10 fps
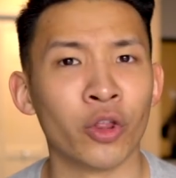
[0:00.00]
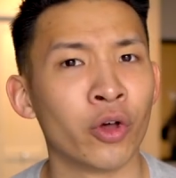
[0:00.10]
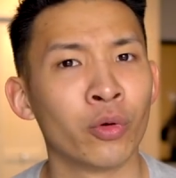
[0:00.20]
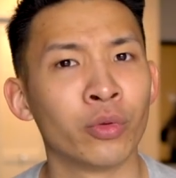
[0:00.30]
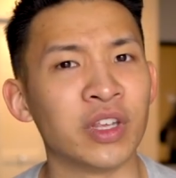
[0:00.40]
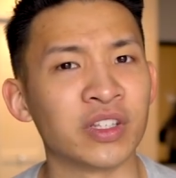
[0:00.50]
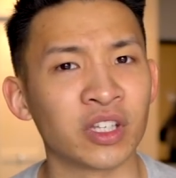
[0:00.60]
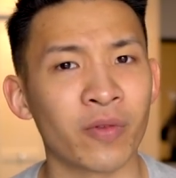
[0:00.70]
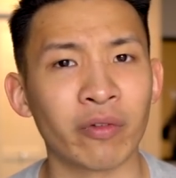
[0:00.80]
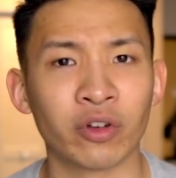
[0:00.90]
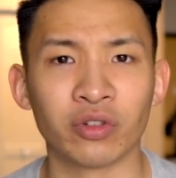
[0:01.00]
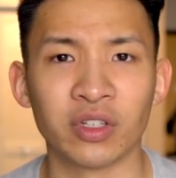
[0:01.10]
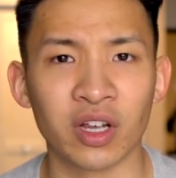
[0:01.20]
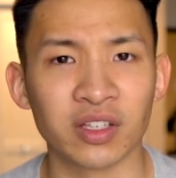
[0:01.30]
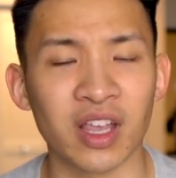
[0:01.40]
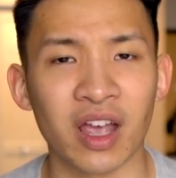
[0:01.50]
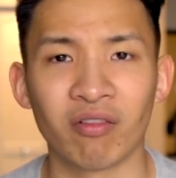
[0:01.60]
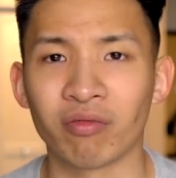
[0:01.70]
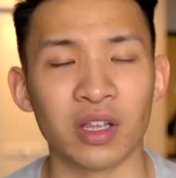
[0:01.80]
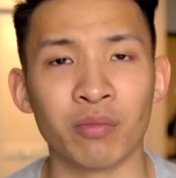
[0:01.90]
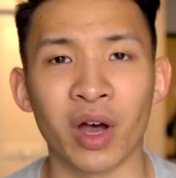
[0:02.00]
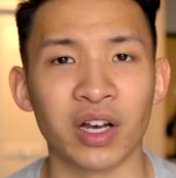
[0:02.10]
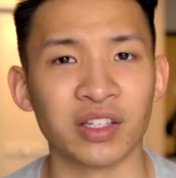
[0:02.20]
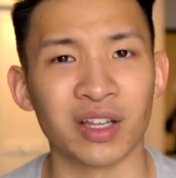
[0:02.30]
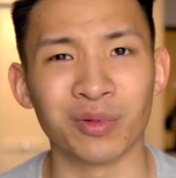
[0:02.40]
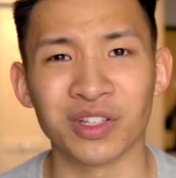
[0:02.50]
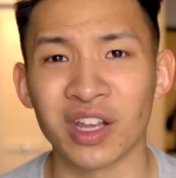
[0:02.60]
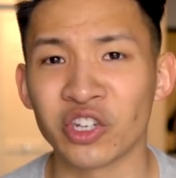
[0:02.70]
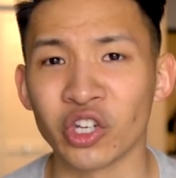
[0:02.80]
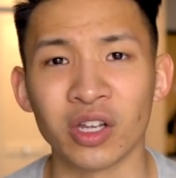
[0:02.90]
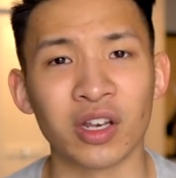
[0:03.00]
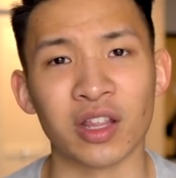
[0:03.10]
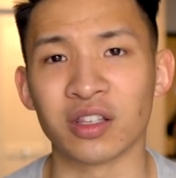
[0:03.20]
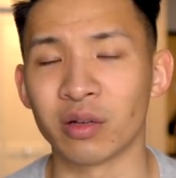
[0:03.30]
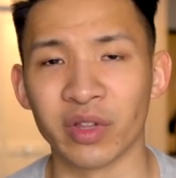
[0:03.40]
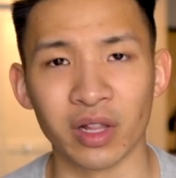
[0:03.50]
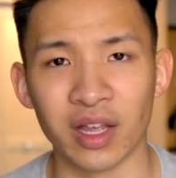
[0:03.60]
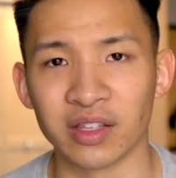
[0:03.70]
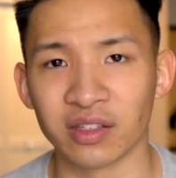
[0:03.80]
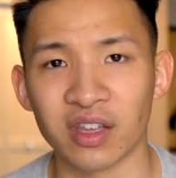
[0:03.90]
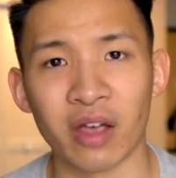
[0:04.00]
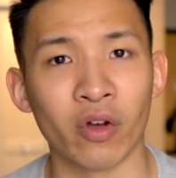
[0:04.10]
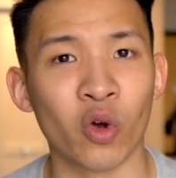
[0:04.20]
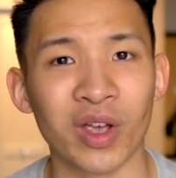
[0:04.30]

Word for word: Although the 6500 does have in-body stabilization and some of the lenses have